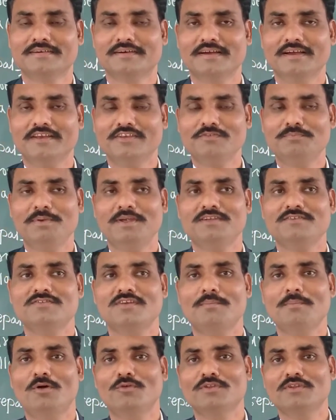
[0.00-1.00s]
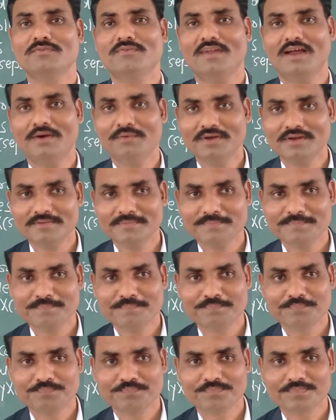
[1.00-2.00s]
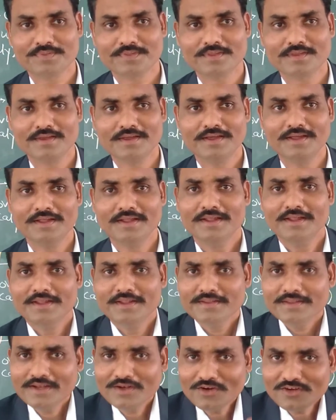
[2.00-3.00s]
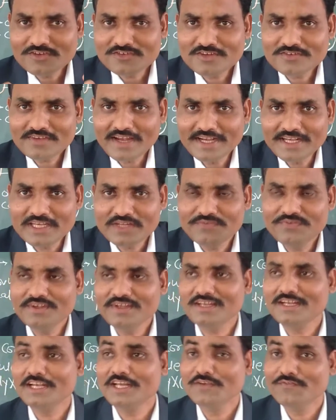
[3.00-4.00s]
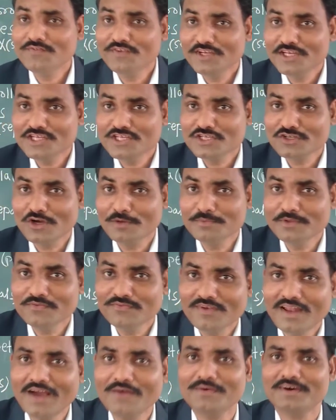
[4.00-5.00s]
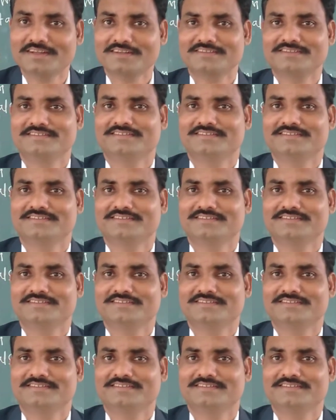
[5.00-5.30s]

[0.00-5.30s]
aspects about the flower. Then what is the scientific definition of the flower?